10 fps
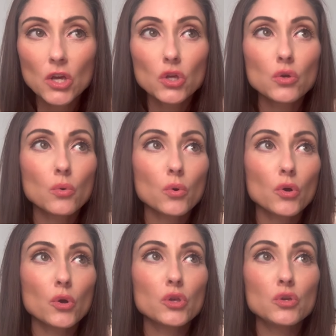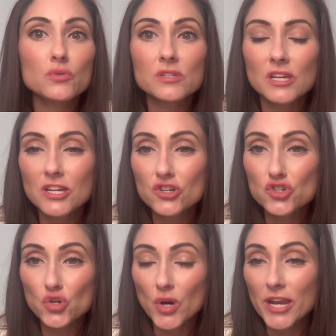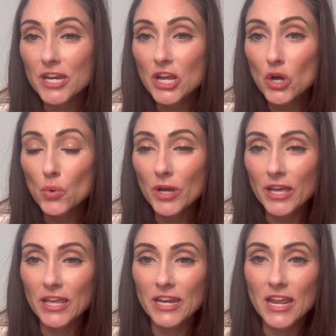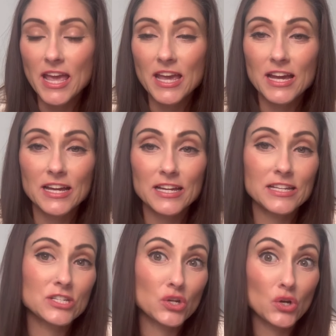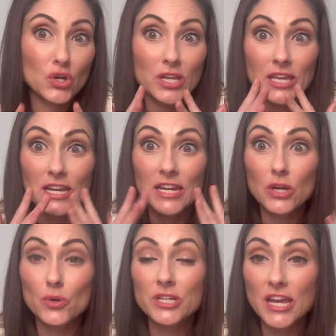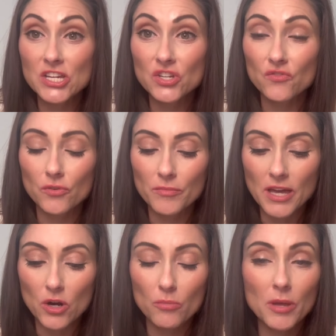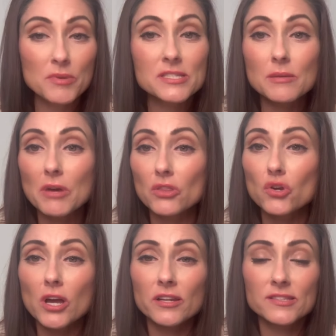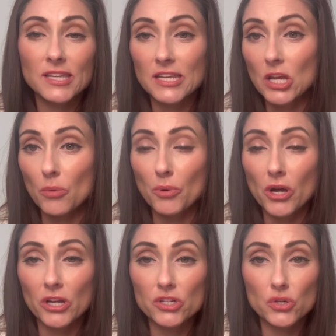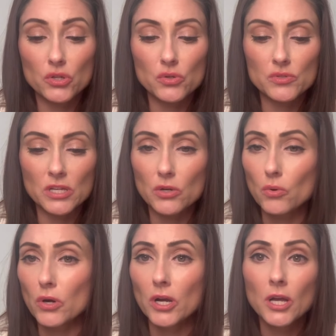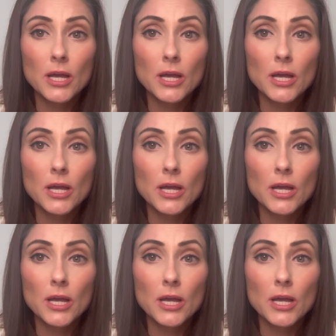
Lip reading: you're using tretinoin and you're getting irritation from that, or maybe it's some other kind of skincare product you're using or